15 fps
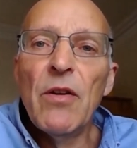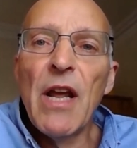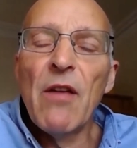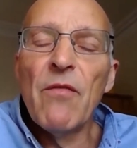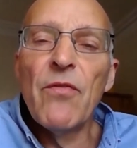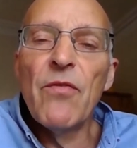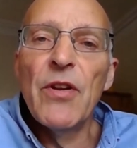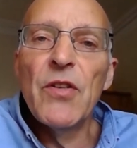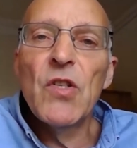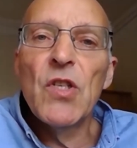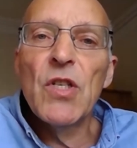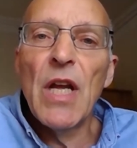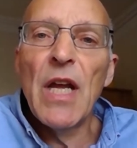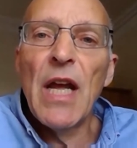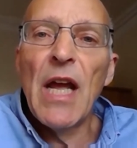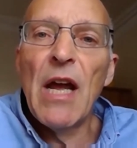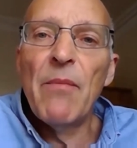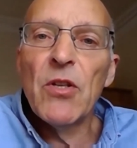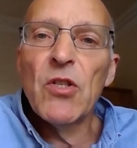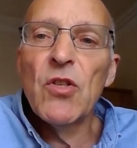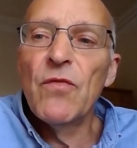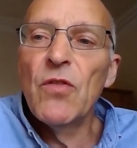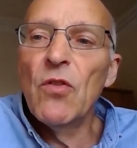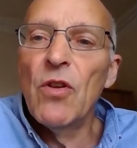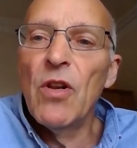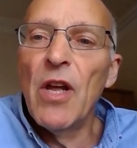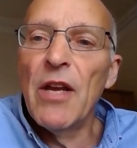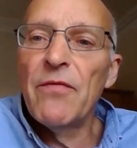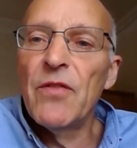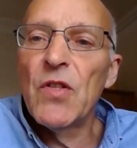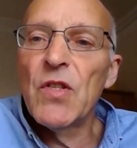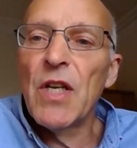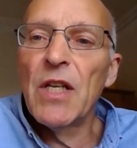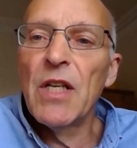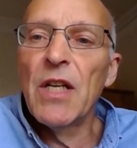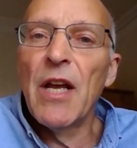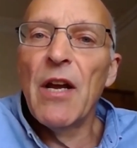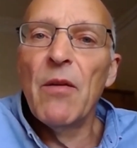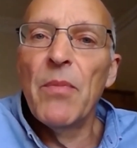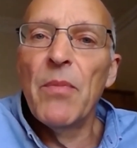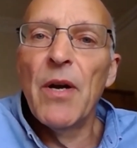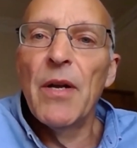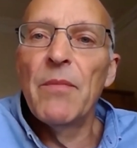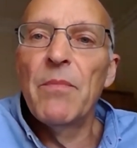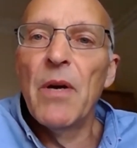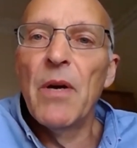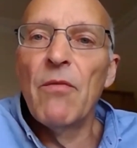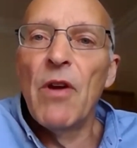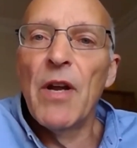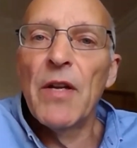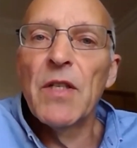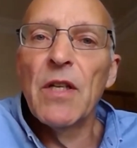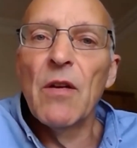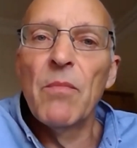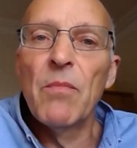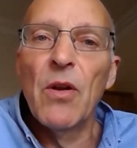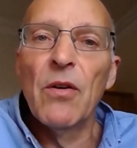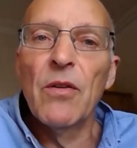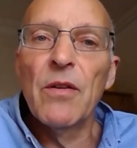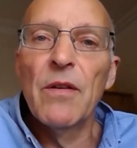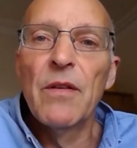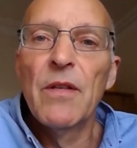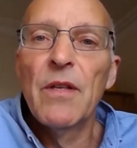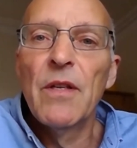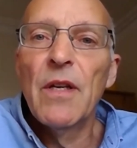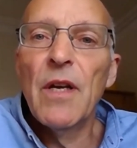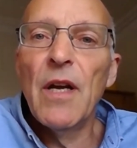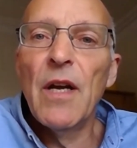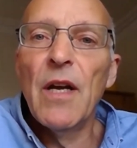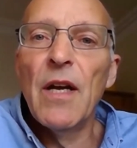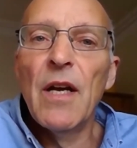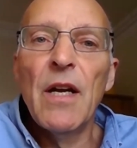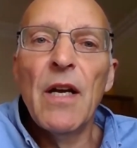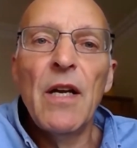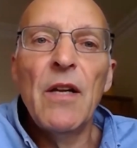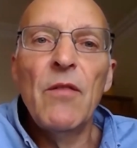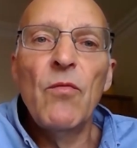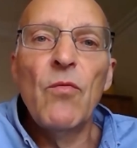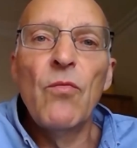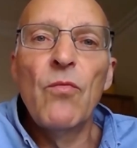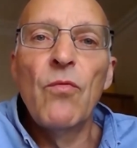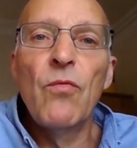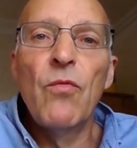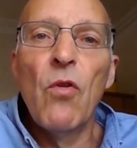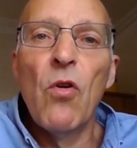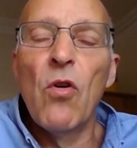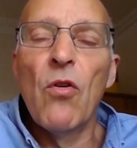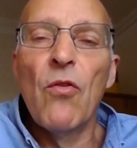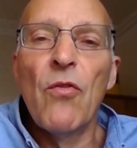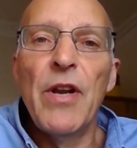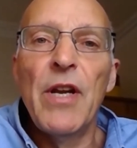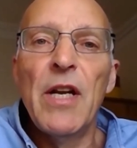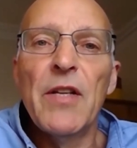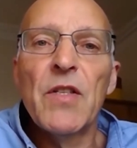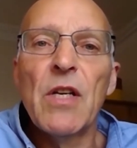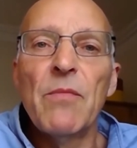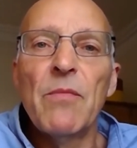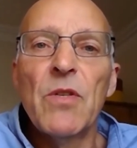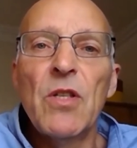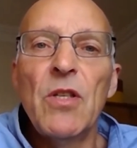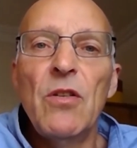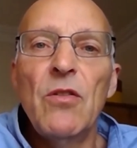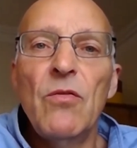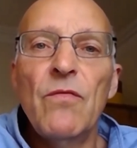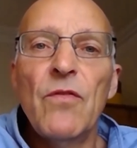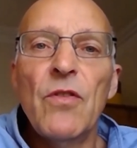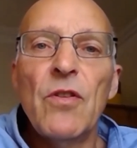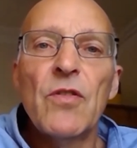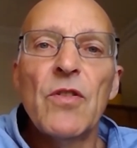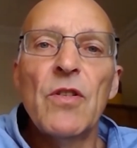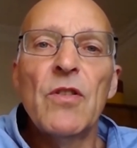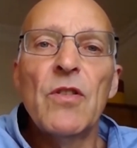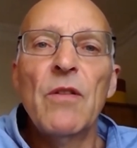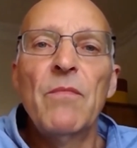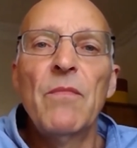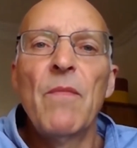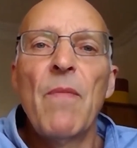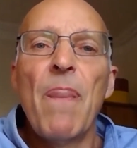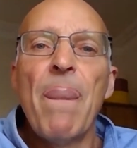on average, how much of your life is taken out by writing a blog? Rory, let's come to you first this time.